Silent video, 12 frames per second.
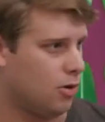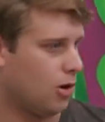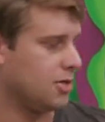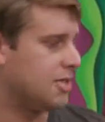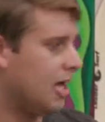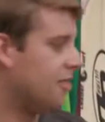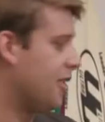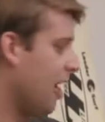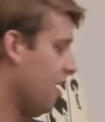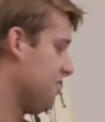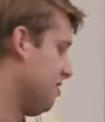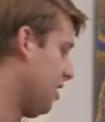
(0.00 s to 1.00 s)
or
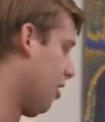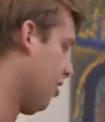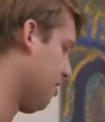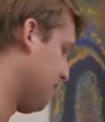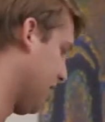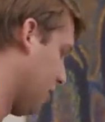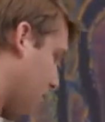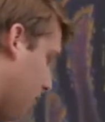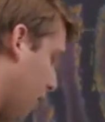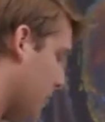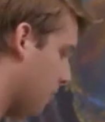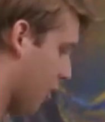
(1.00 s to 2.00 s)
$10,000 at
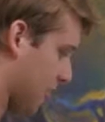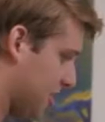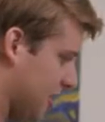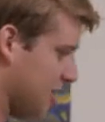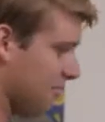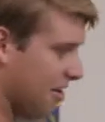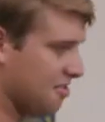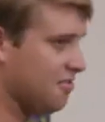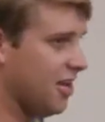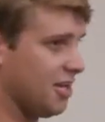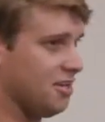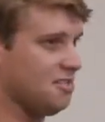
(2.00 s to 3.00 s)
Club Marquee in Las
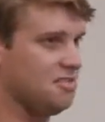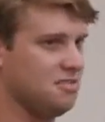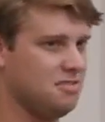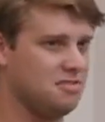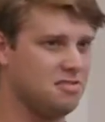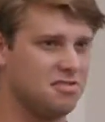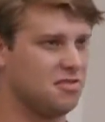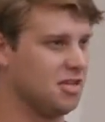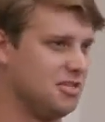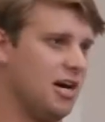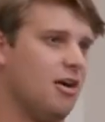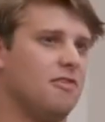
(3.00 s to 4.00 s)
Vegas, it's only
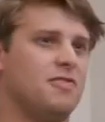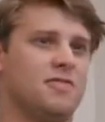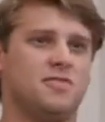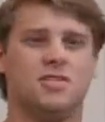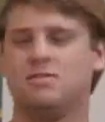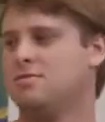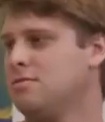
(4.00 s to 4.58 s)
$1.50.